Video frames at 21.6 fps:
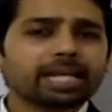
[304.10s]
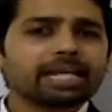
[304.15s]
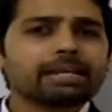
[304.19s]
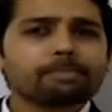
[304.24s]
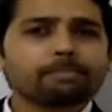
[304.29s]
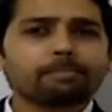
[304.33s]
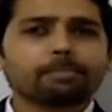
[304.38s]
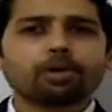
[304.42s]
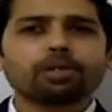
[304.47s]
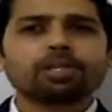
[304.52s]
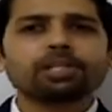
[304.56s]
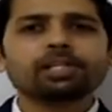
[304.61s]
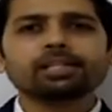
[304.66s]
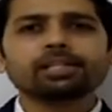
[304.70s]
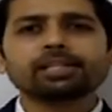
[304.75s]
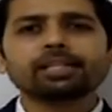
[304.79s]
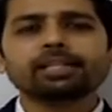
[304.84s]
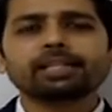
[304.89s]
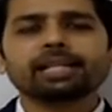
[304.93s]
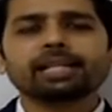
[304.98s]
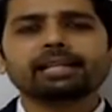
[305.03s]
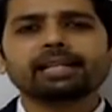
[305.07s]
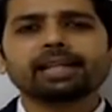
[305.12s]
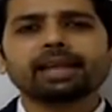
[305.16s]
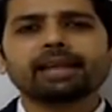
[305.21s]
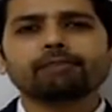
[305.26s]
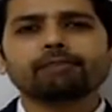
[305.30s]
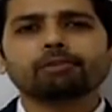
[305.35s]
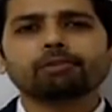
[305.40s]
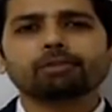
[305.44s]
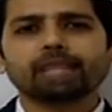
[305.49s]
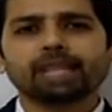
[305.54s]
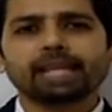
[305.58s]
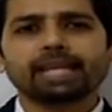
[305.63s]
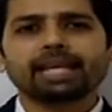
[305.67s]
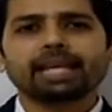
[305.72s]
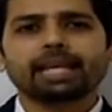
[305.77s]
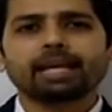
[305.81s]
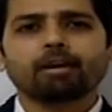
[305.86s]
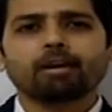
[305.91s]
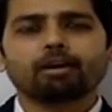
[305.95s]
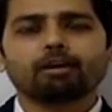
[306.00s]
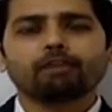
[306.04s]
very important thing that they have to take
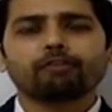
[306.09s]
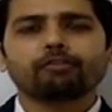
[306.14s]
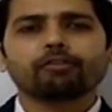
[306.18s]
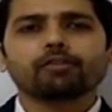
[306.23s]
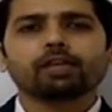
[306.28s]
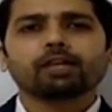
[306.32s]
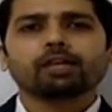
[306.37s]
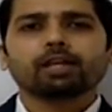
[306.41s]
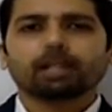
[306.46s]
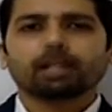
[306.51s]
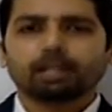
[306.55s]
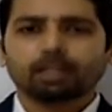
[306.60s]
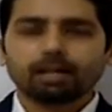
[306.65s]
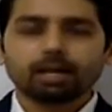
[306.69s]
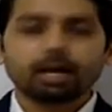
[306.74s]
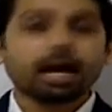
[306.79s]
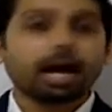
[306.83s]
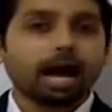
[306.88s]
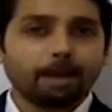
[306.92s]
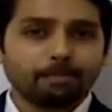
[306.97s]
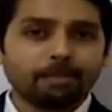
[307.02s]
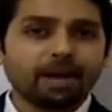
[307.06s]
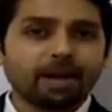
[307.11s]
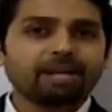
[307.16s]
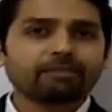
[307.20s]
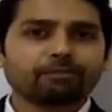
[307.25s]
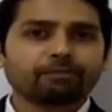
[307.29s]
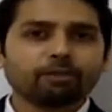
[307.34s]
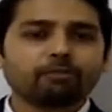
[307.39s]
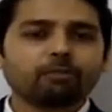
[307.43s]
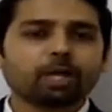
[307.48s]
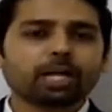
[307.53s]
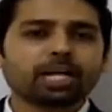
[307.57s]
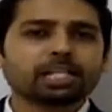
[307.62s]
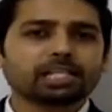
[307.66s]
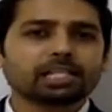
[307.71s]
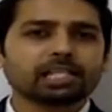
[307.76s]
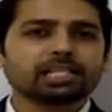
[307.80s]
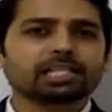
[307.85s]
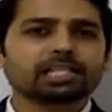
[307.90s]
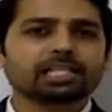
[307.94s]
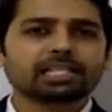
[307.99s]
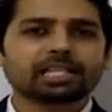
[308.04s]
care of, apart from what I
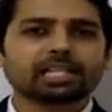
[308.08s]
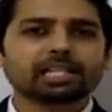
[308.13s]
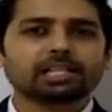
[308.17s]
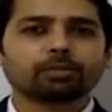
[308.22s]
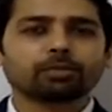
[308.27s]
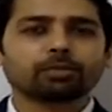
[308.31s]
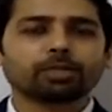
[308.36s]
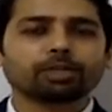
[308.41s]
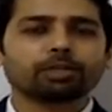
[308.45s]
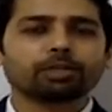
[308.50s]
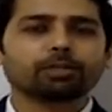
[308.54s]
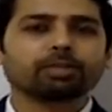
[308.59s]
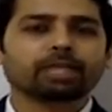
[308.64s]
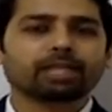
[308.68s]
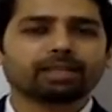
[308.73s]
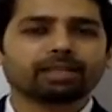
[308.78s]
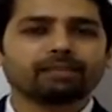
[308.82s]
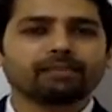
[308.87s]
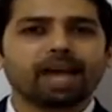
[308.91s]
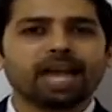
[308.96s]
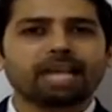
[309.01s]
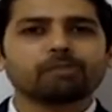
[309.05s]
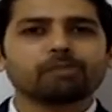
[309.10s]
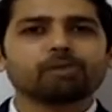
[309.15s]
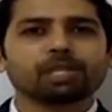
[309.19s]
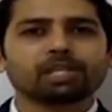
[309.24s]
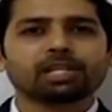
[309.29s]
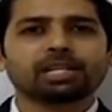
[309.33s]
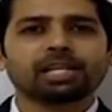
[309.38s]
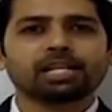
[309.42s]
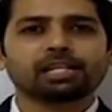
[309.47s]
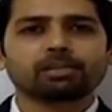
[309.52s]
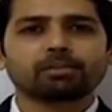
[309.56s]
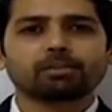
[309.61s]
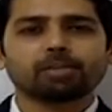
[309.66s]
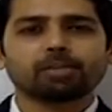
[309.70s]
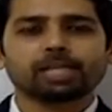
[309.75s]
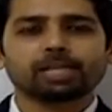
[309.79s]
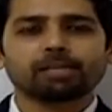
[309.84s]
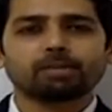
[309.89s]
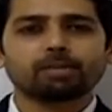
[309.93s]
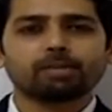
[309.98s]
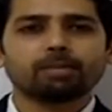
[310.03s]
just discussed with you, that the valuation has to
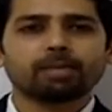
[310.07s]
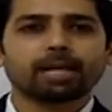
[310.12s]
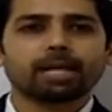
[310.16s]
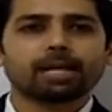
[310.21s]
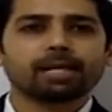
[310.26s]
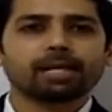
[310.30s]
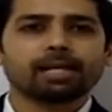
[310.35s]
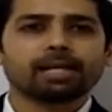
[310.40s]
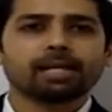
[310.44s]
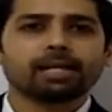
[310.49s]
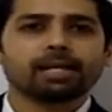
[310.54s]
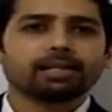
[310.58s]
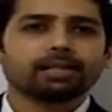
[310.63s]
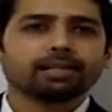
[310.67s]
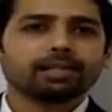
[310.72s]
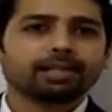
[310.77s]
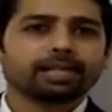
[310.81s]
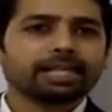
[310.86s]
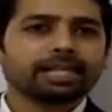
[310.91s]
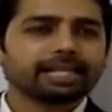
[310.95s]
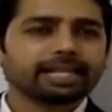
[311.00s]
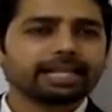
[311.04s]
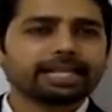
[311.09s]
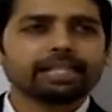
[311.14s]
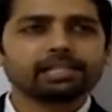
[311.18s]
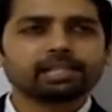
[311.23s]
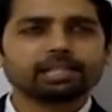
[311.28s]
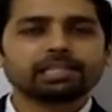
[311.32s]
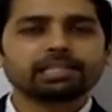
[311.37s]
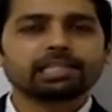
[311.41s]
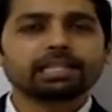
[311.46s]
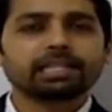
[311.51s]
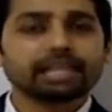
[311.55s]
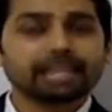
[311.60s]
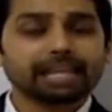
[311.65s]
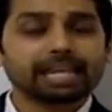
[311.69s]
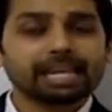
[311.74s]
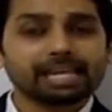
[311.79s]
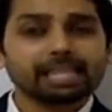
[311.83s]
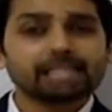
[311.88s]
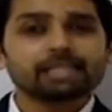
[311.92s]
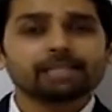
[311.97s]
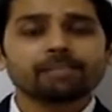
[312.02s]
be given by the rating agency,
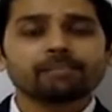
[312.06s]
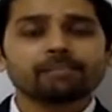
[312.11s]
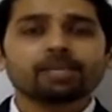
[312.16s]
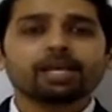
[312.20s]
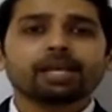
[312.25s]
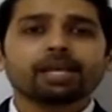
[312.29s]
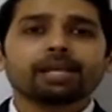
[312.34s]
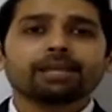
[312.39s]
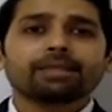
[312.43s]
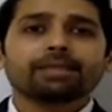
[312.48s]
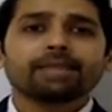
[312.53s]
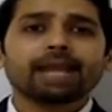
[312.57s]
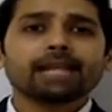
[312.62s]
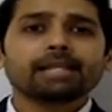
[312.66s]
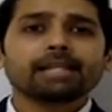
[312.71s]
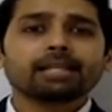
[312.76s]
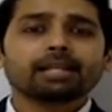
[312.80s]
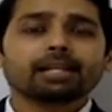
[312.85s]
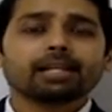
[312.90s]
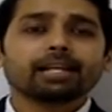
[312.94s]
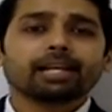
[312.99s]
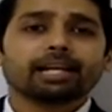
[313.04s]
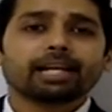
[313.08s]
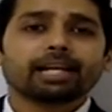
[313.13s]
is that